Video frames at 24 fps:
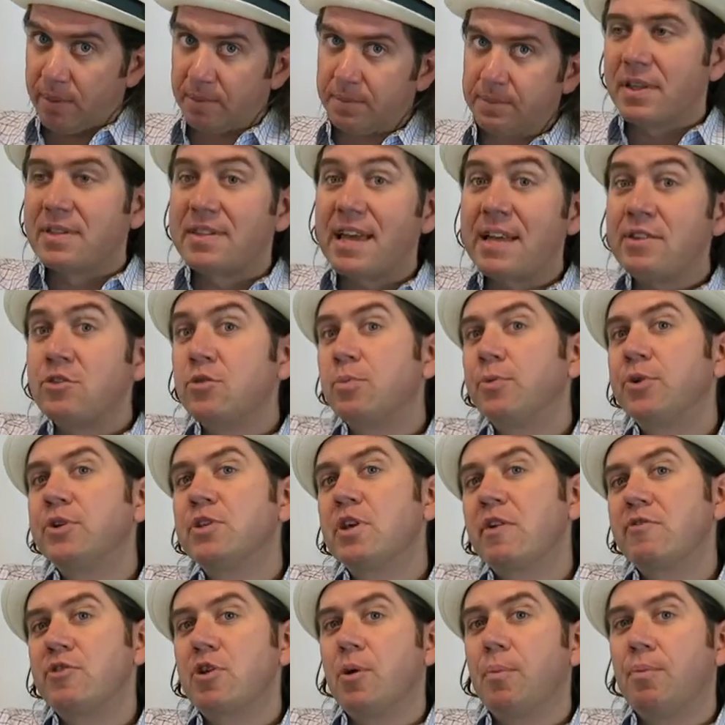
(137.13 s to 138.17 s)
The Saint Supri
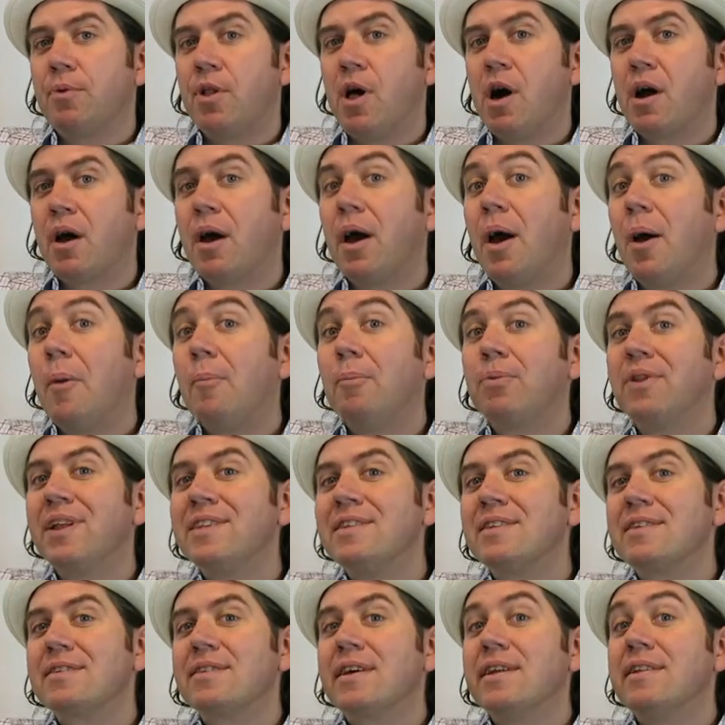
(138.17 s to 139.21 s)
Sauvignon Blanc
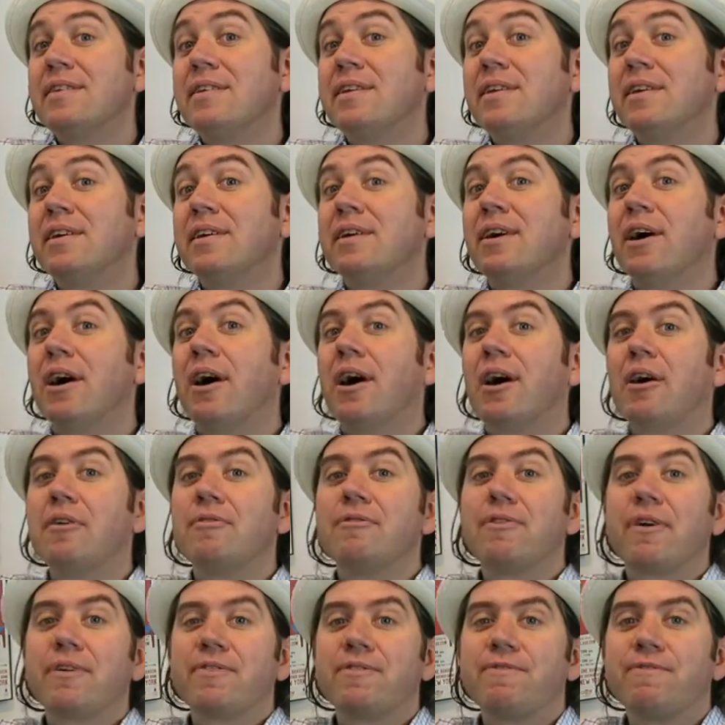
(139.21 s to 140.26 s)
blends this idea
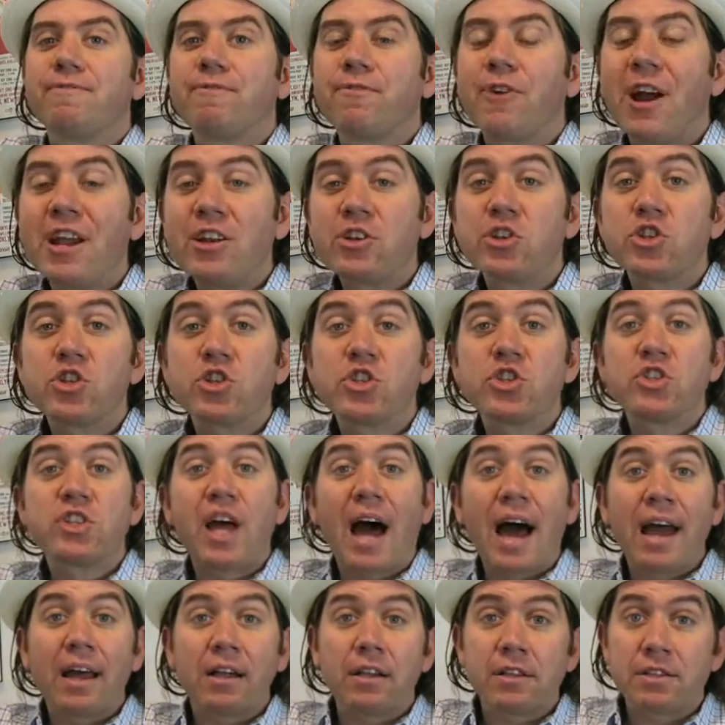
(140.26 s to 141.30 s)
of a
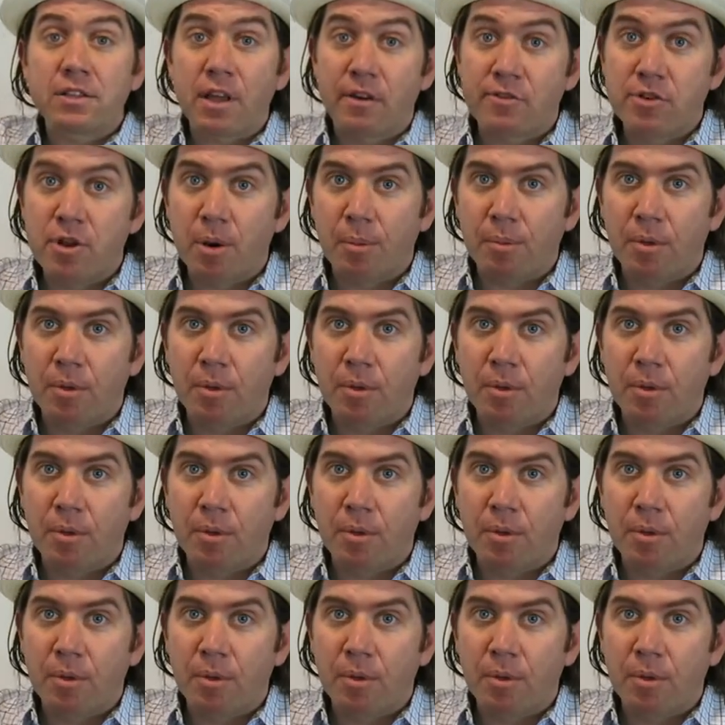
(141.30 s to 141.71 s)
French-style Sauvignon